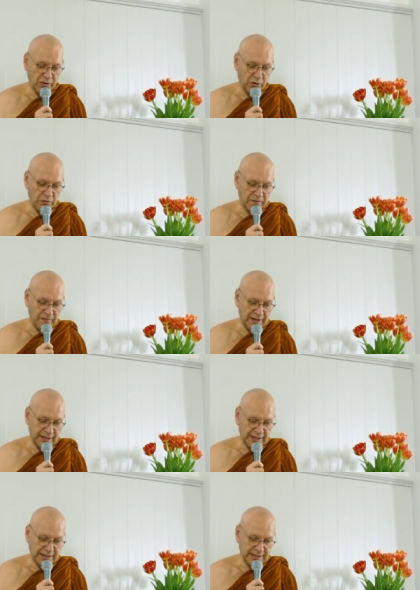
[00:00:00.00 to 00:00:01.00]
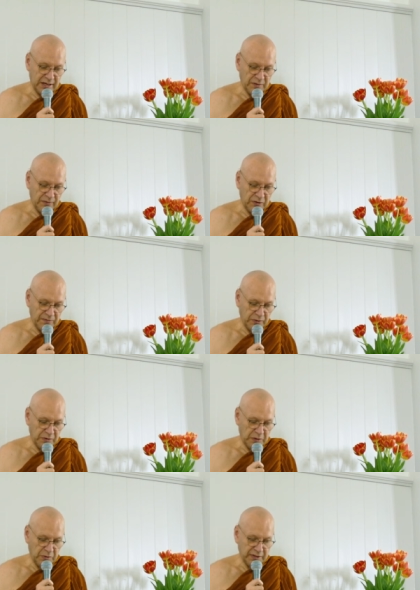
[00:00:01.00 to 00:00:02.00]
conflict is kind of
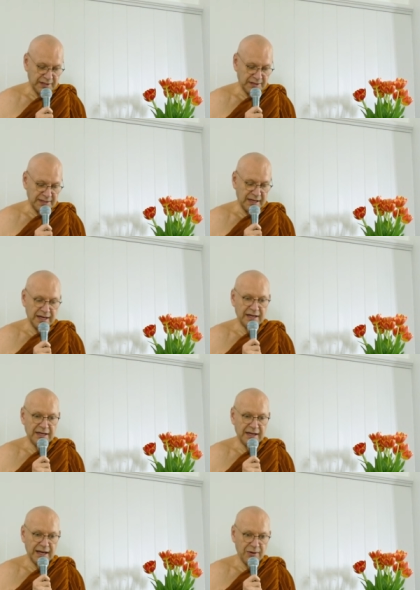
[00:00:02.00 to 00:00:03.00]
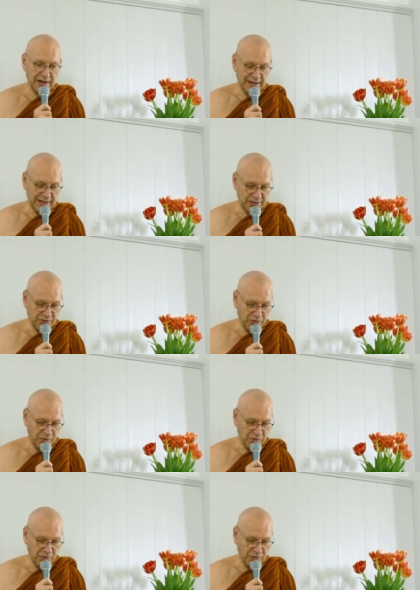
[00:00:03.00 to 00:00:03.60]
unavoidable in society and how it leads to